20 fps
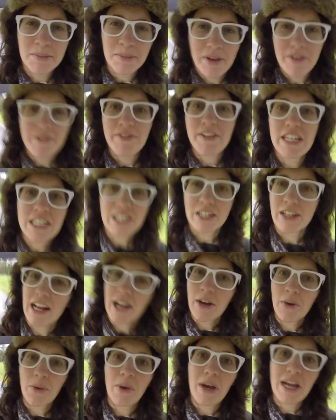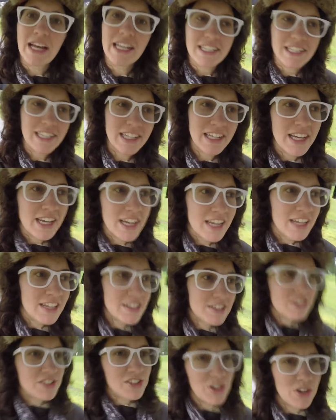My feet are now wet,
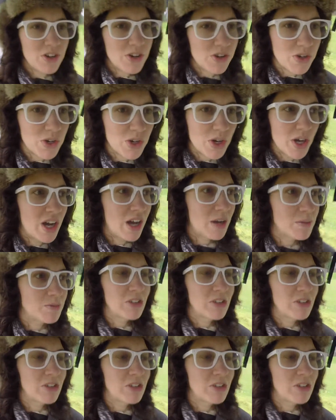so I'm